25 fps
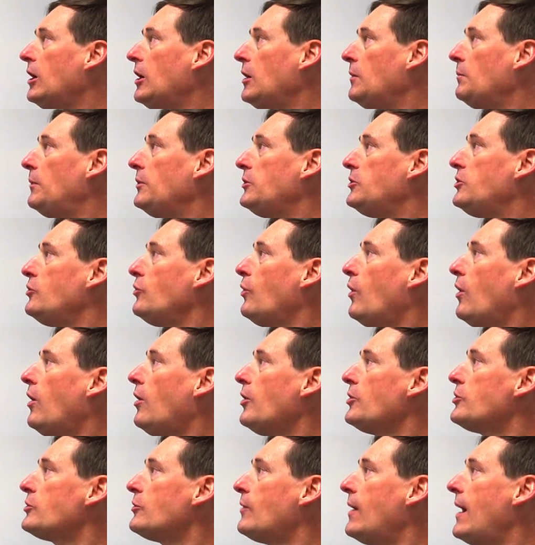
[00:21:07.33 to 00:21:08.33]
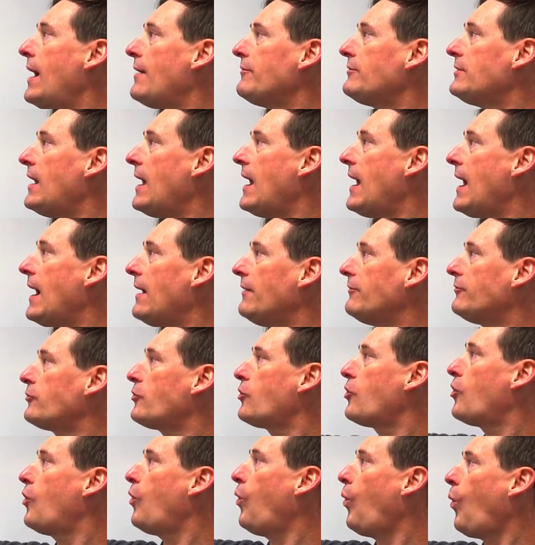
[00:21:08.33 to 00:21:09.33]
but you also have to have
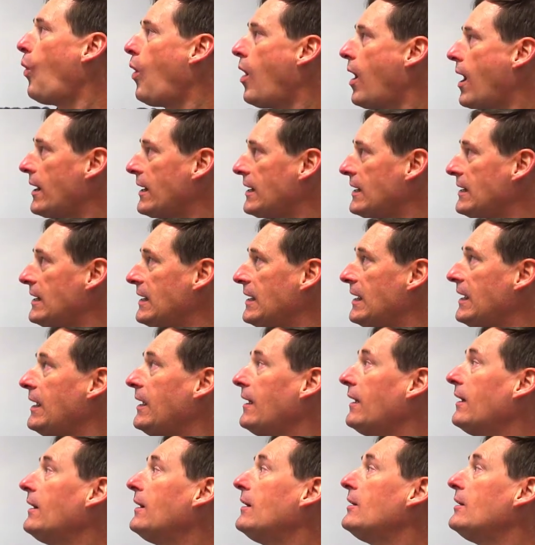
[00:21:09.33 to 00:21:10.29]
quantity